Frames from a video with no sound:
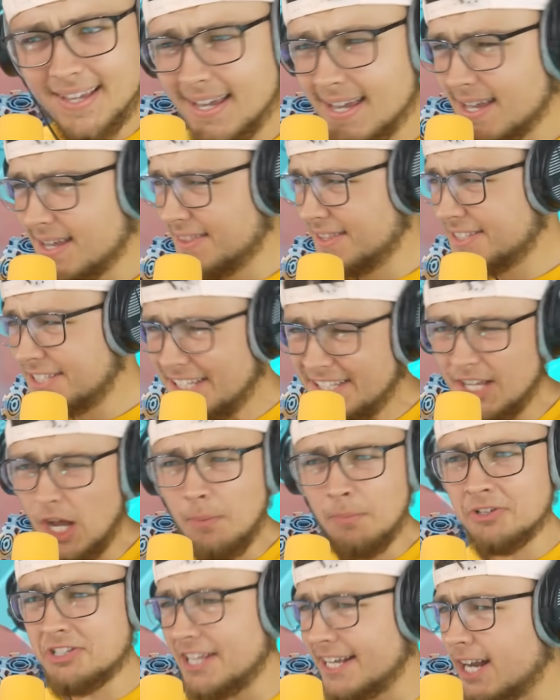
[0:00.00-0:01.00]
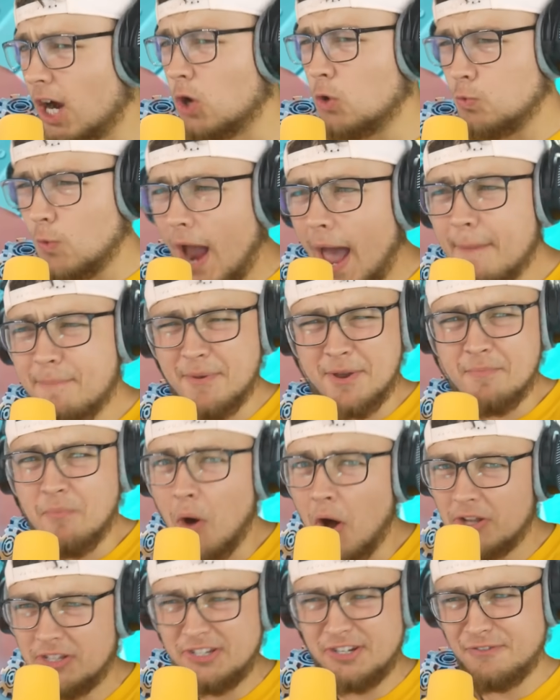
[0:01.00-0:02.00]
This is almost like a rapping
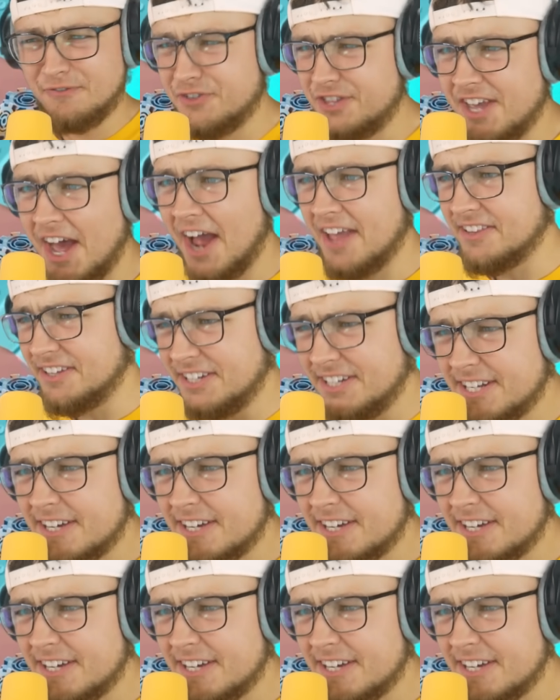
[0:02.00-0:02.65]
monster for the island.